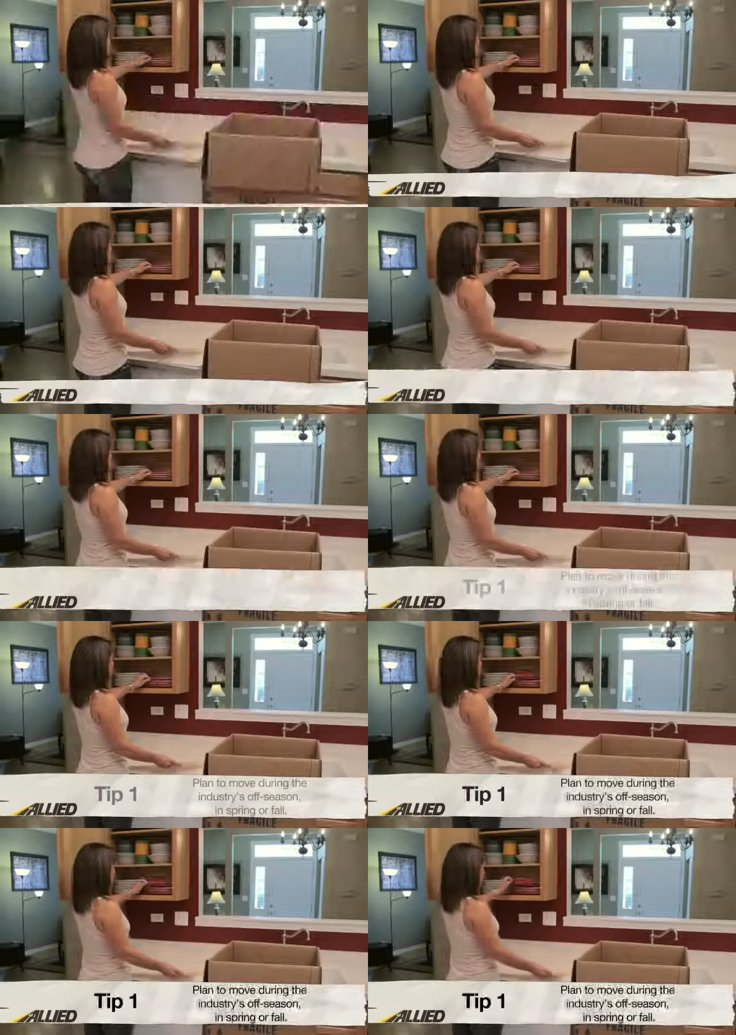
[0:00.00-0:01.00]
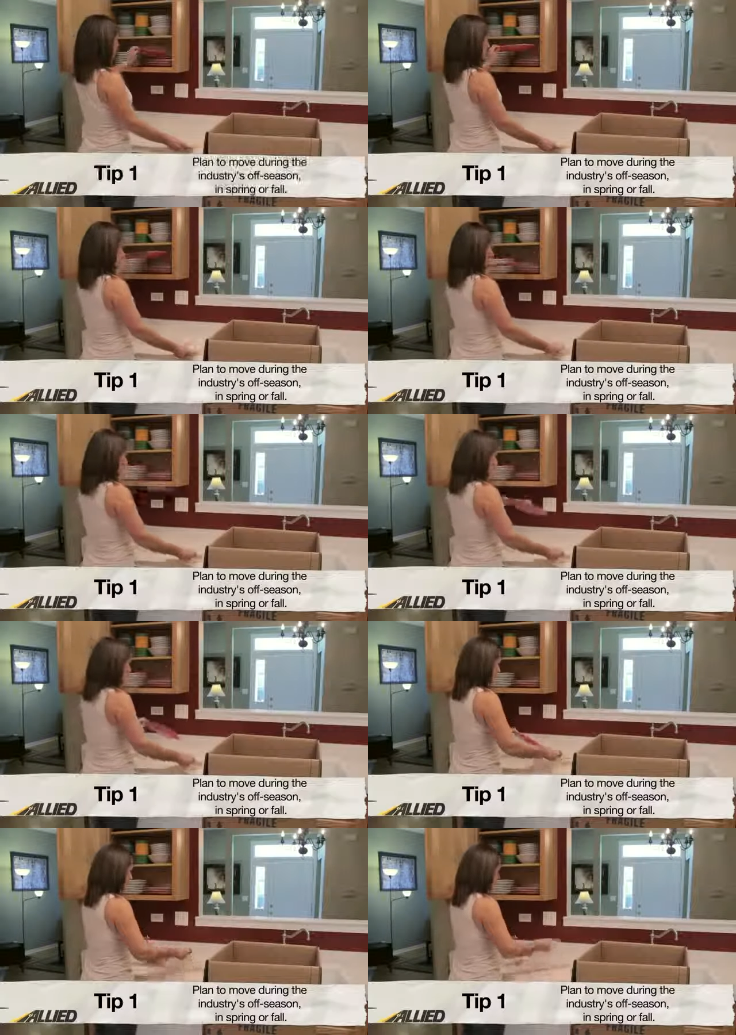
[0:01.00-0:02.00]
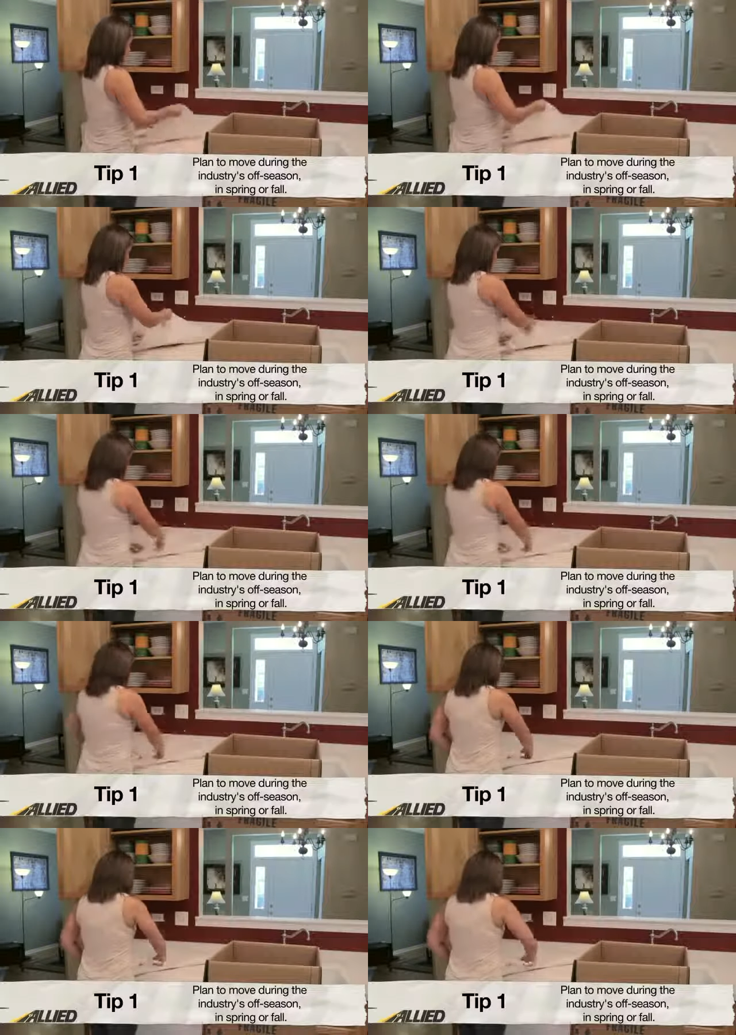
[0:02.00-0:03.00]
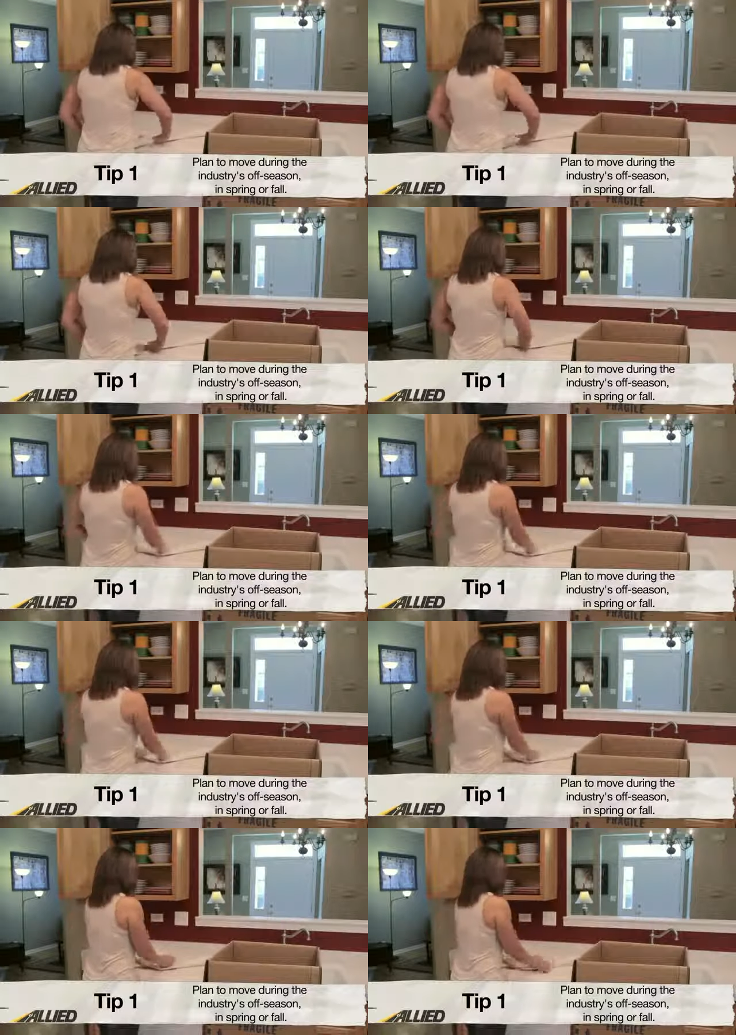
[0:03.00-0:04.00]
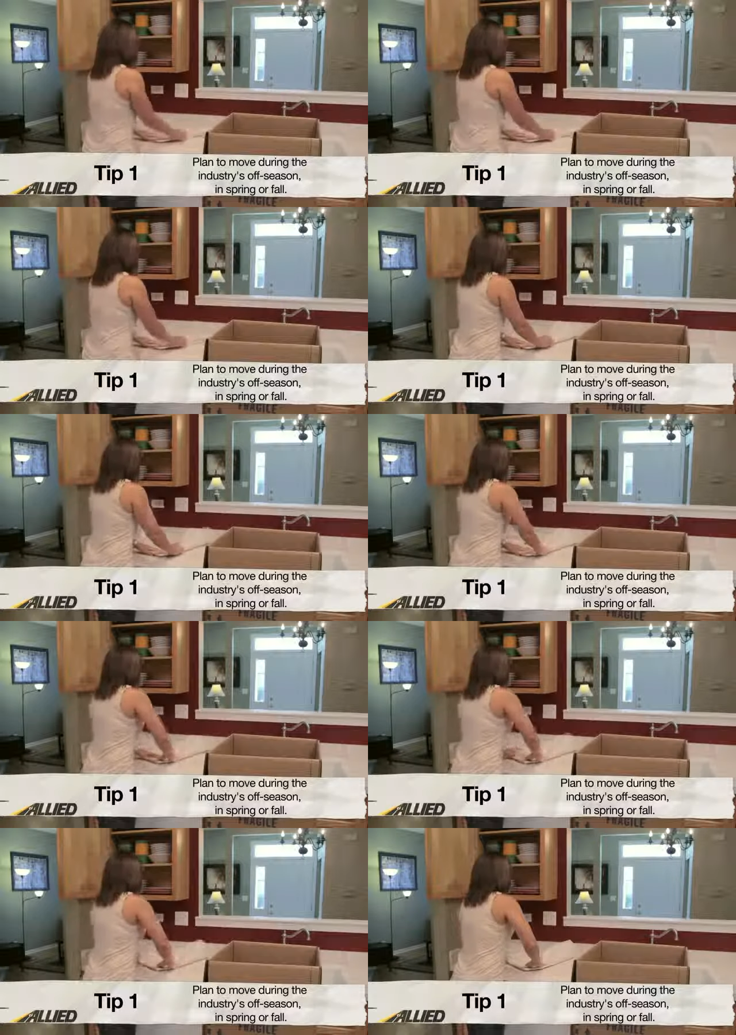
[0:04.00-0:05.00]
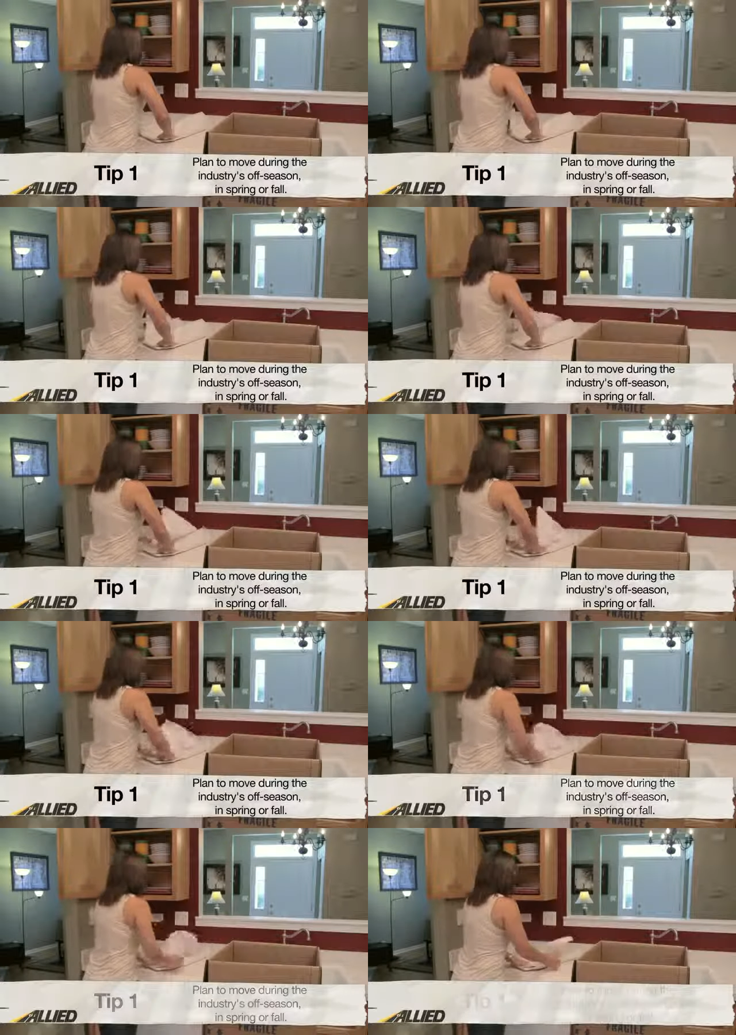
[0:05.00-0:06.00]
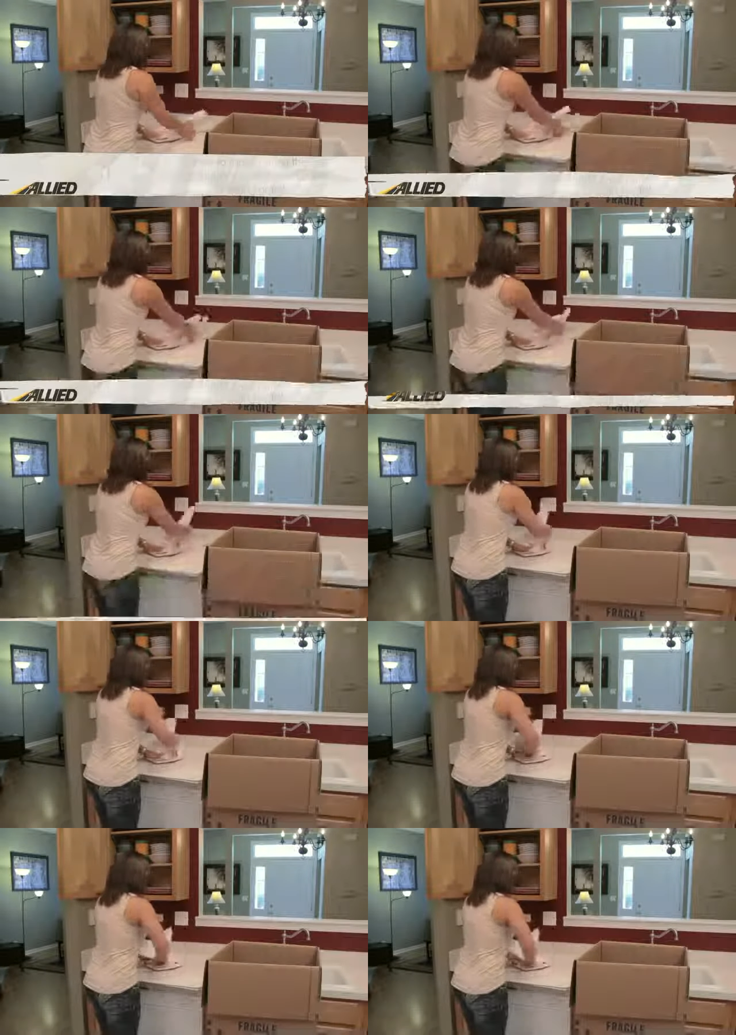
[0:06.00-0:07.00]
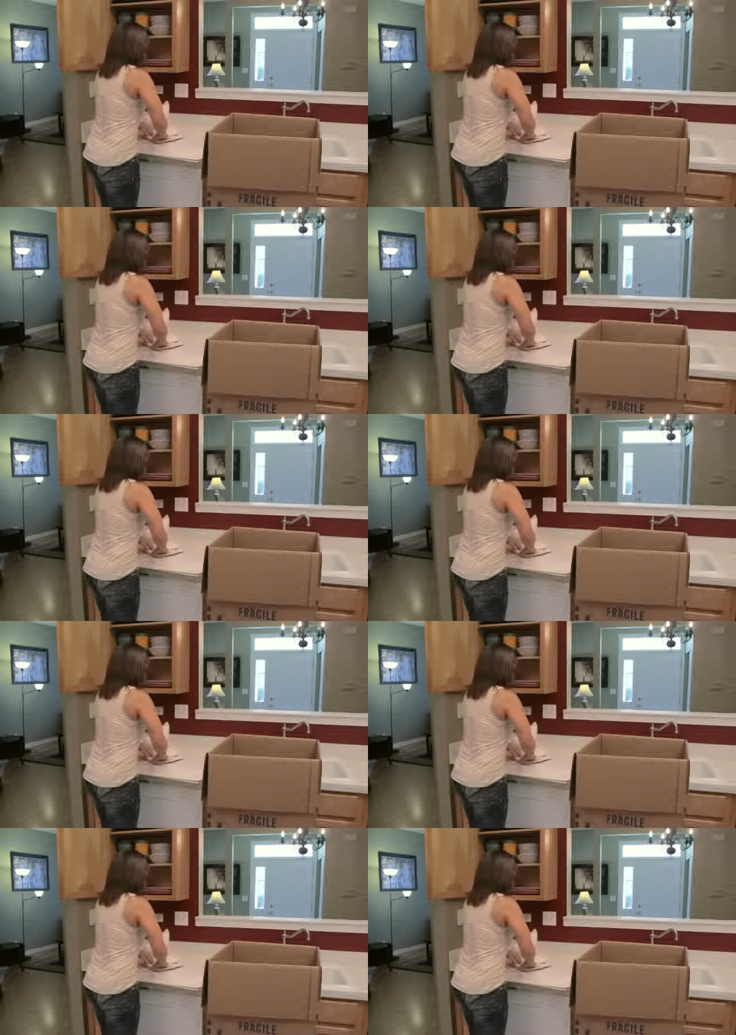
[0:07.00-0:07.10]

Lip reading: [unreadable: no face in view]